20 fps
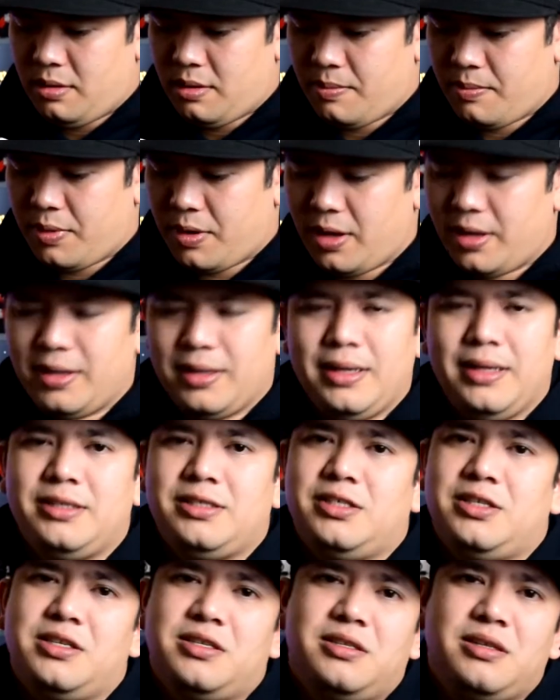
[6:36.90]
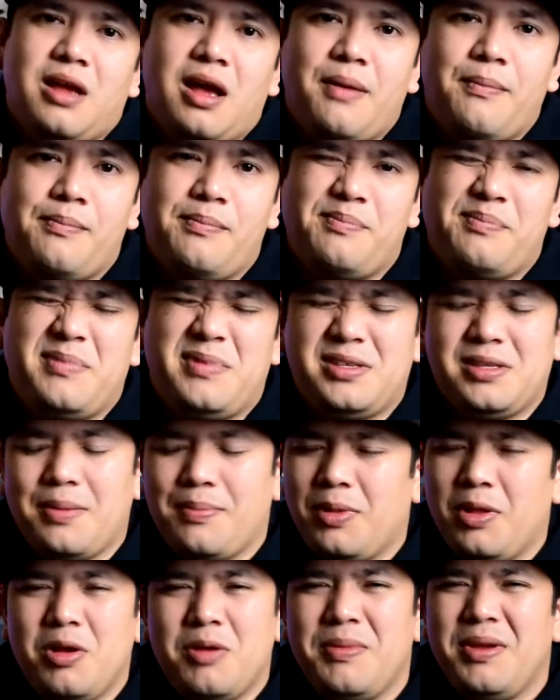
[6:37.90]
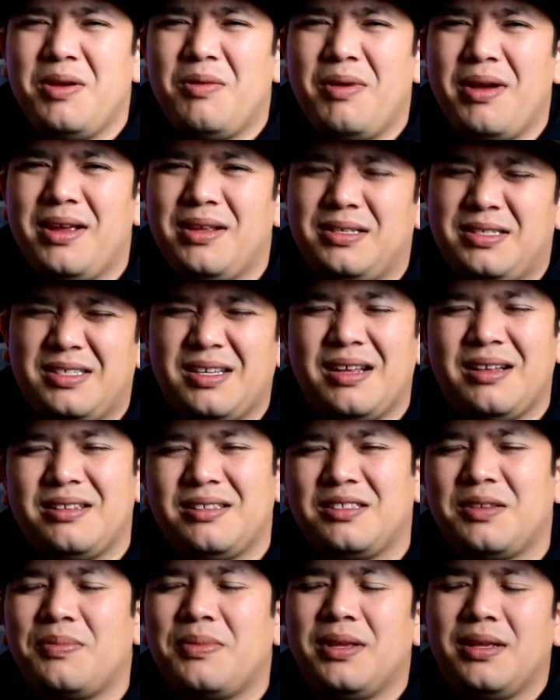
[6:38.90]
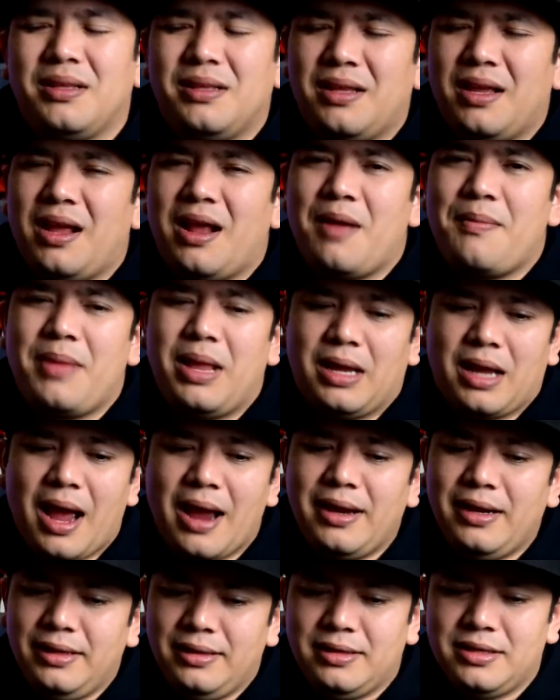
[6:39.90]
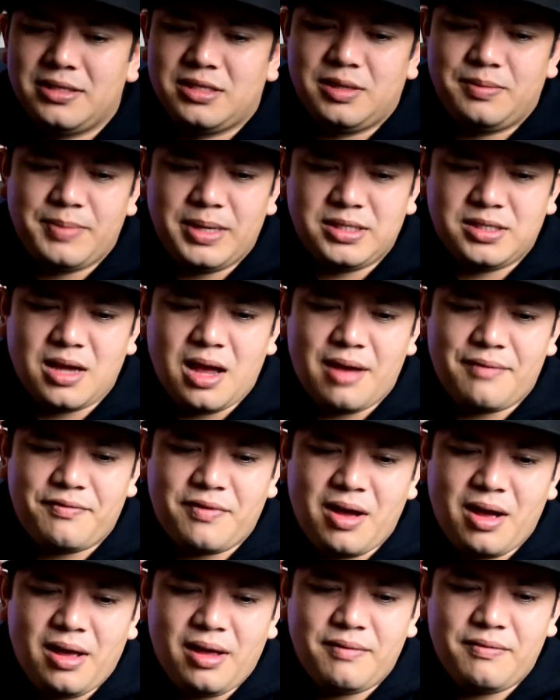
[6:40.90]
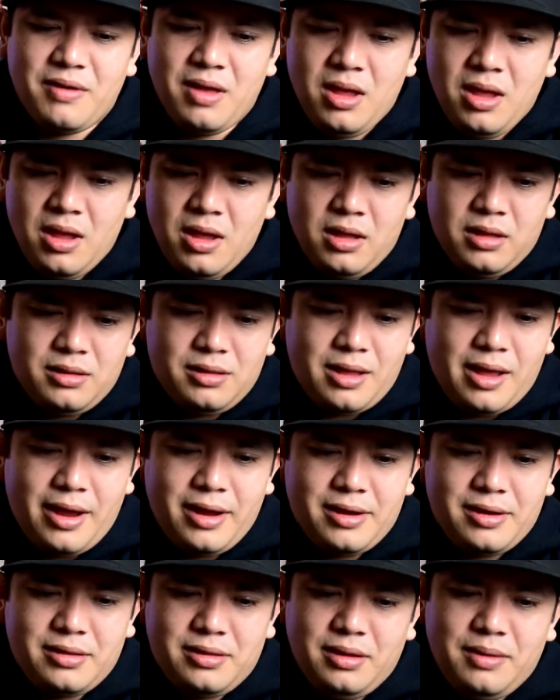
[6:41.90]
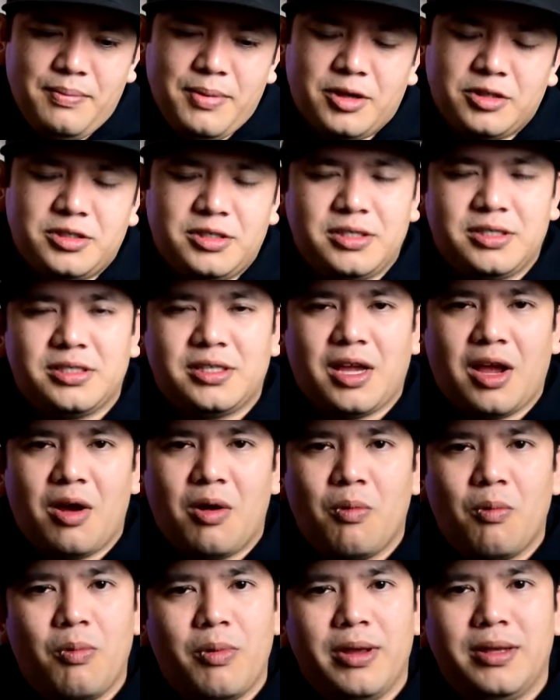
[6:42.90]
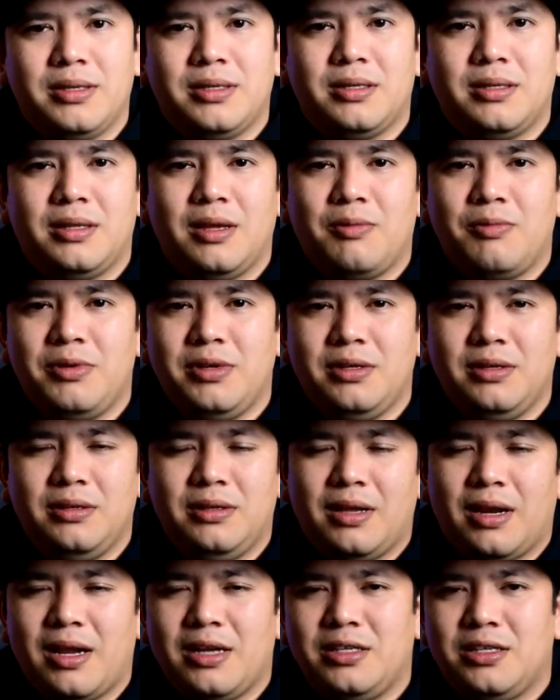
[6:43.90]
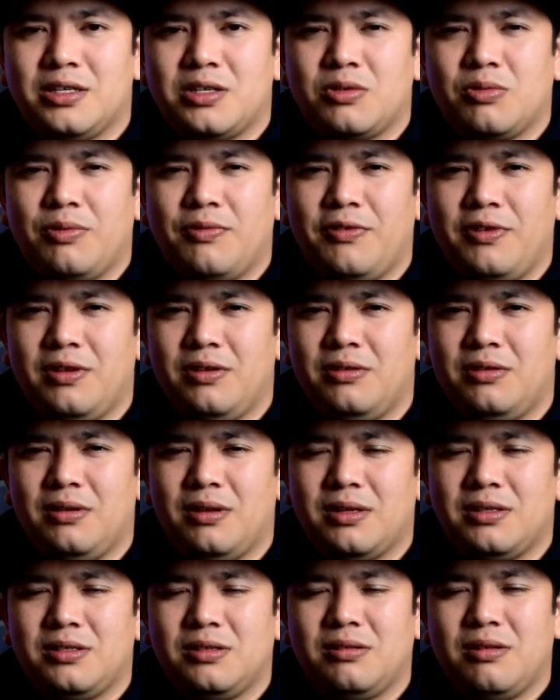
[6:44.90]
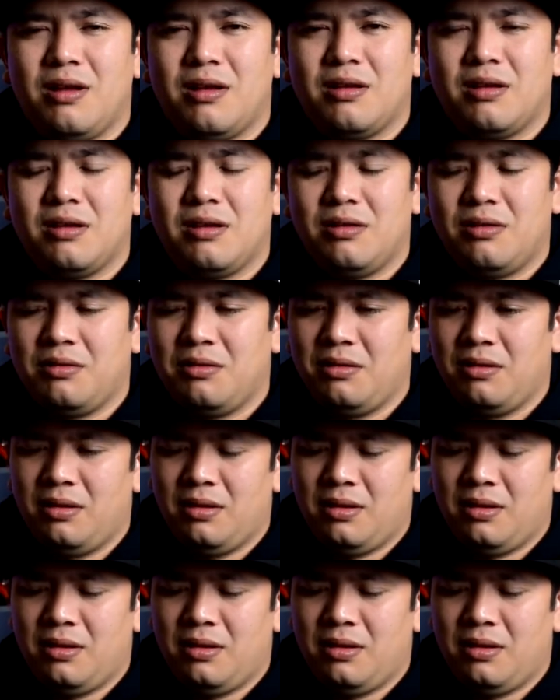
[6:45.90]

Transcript: But it's just not. It's not blowing me away. It's not something that I'm like, I need this in my top 5, like the Belgian style wit that I just reviewed not too long ago.